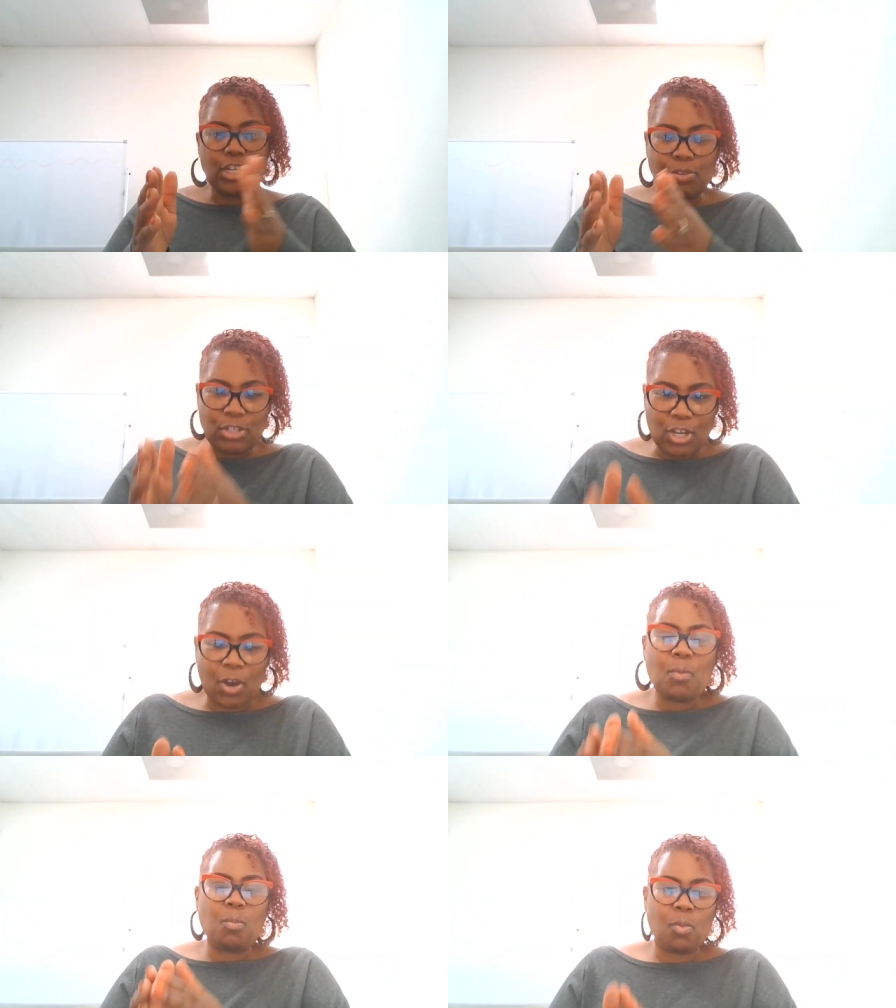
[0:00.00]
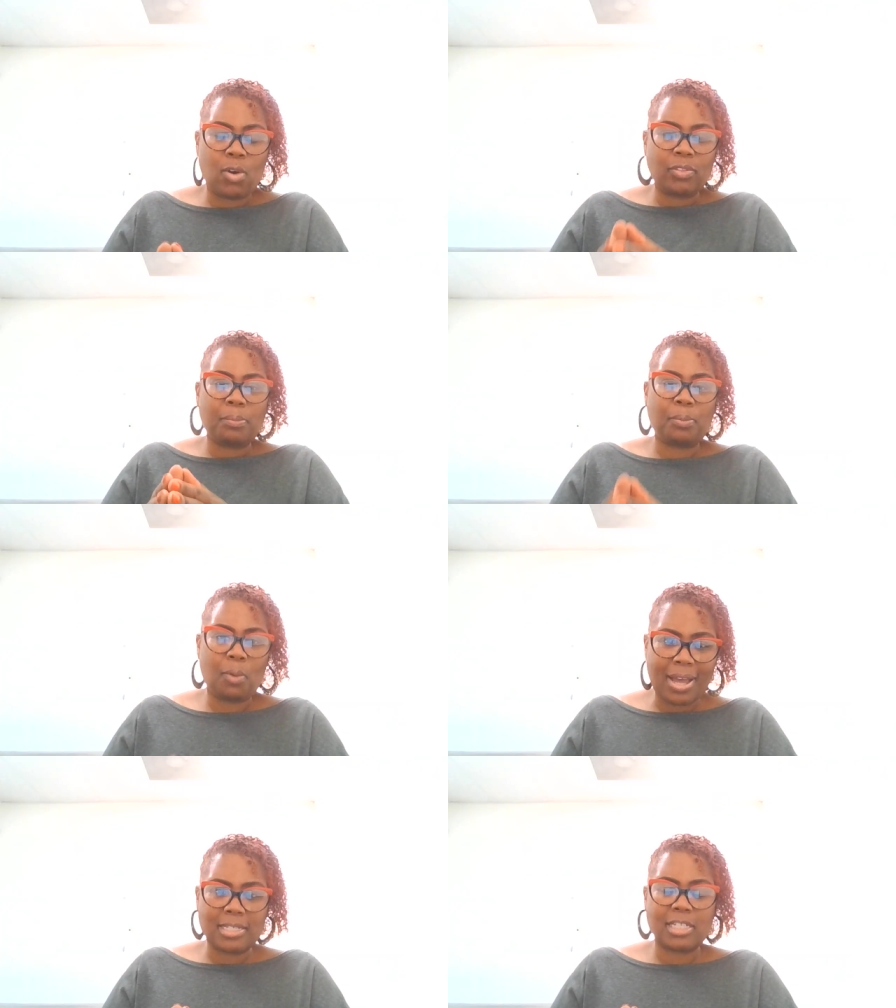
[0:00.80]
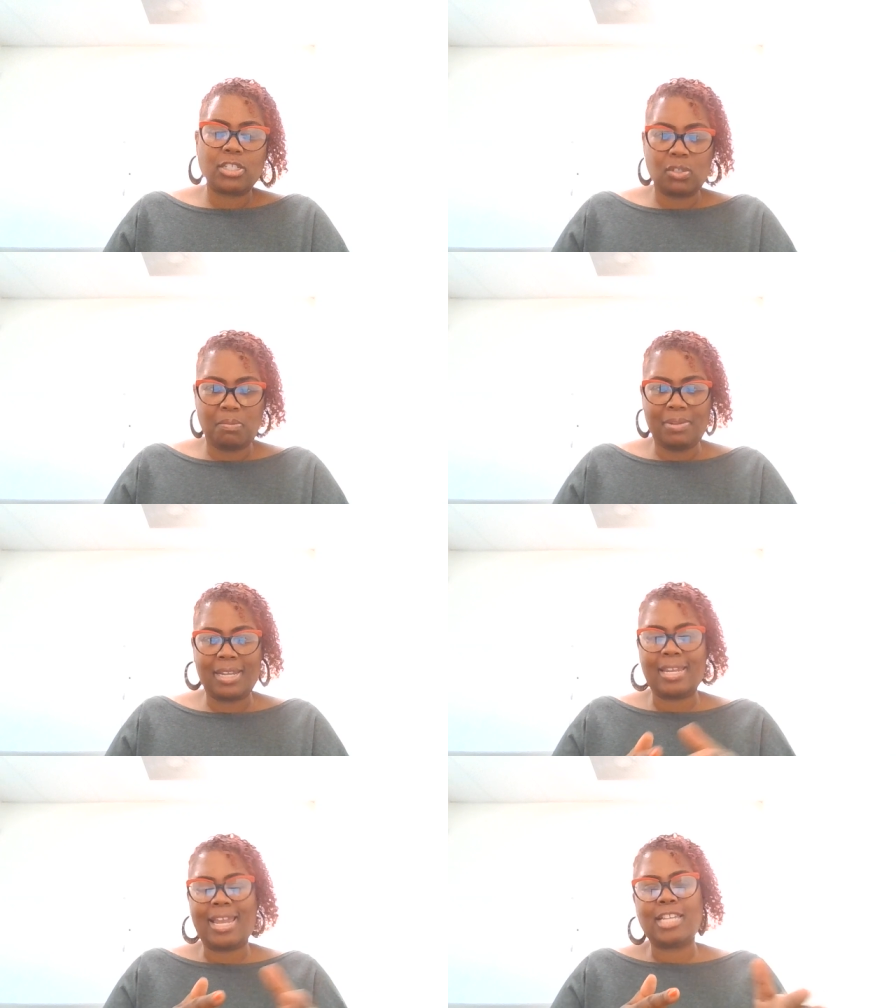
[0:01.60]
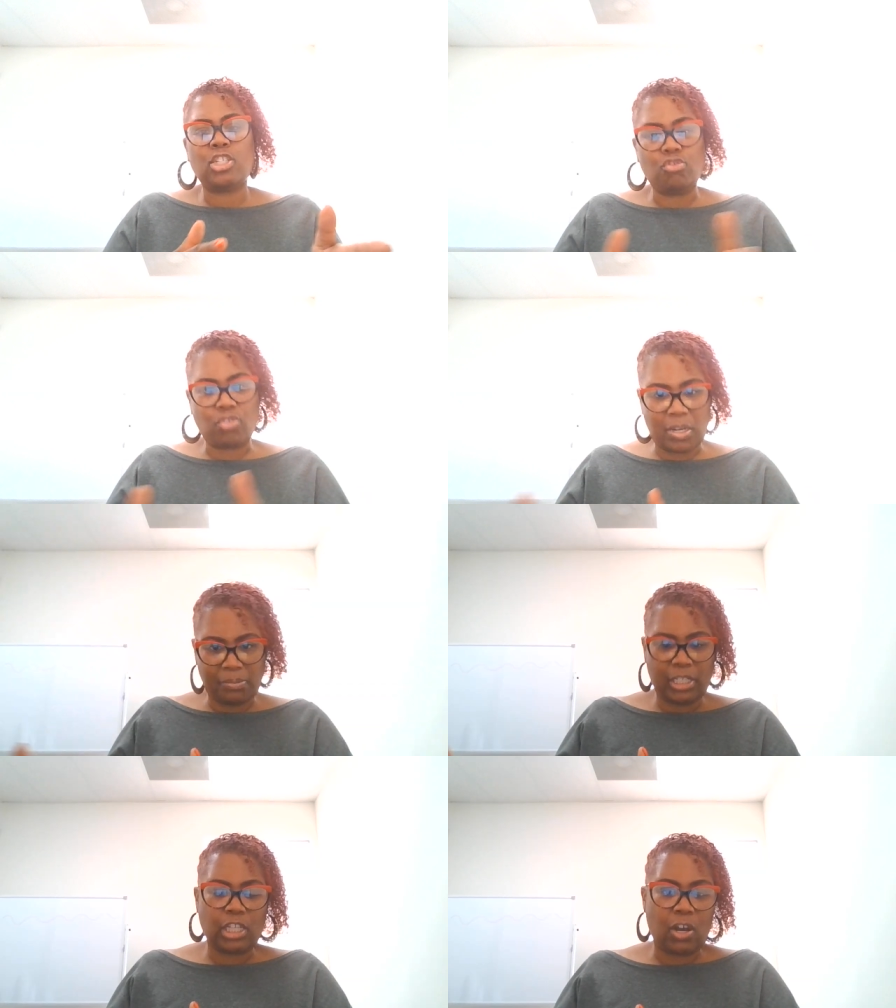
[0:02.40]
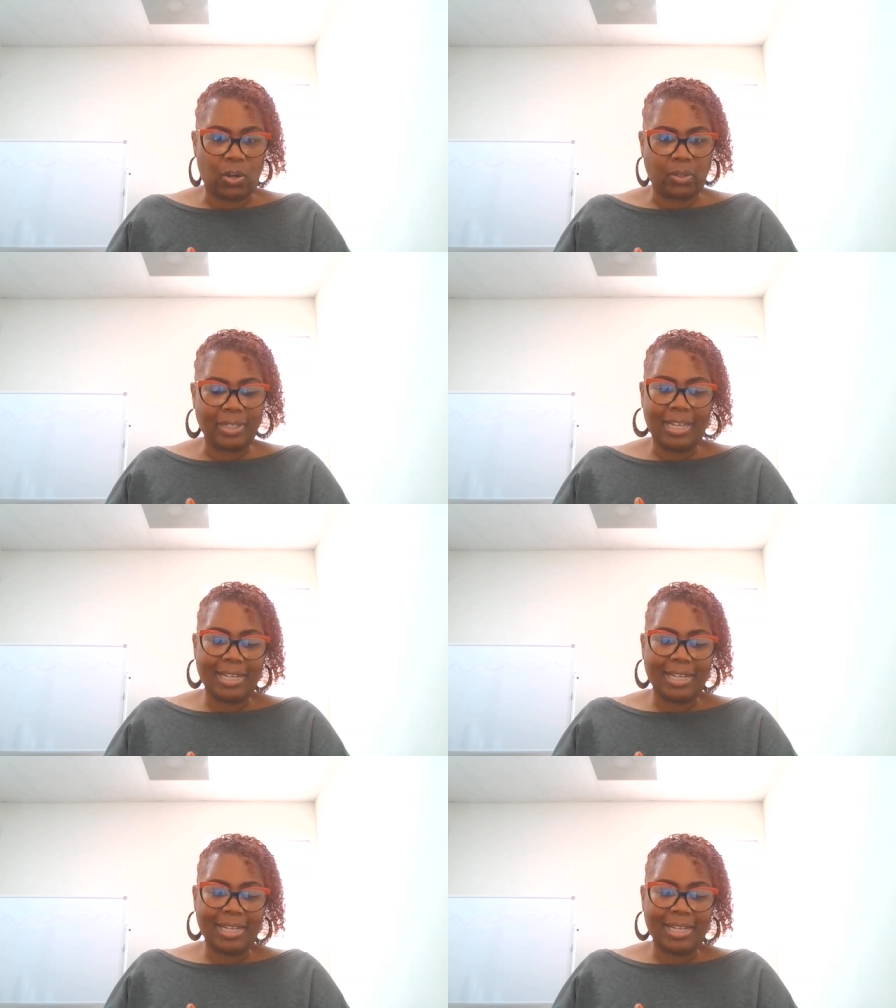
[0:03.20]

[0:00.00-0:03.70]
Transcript: you don't want the process to be extremely long,